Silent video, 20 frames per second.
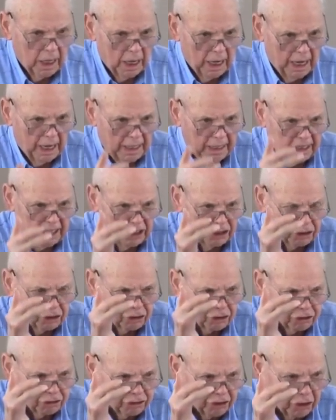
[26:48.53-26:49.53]
And
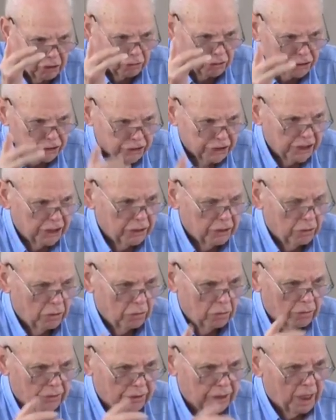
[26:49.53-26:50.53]
he's, they're
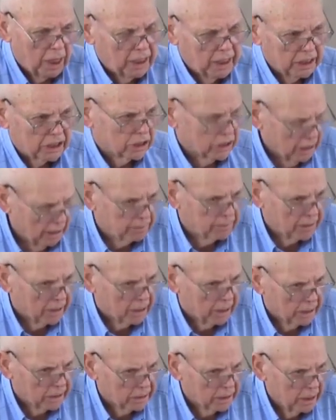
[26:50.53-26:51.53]
still not accepting
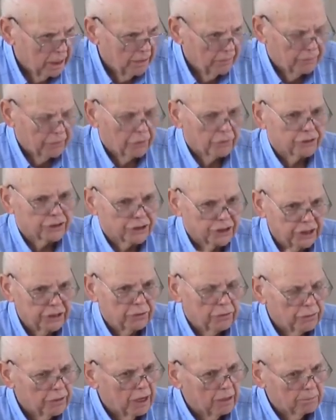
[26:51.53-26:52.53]
Right. They're still
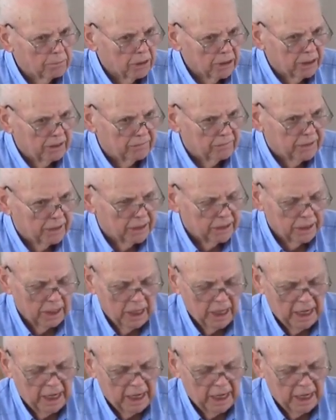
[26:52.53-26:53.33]
not believing it.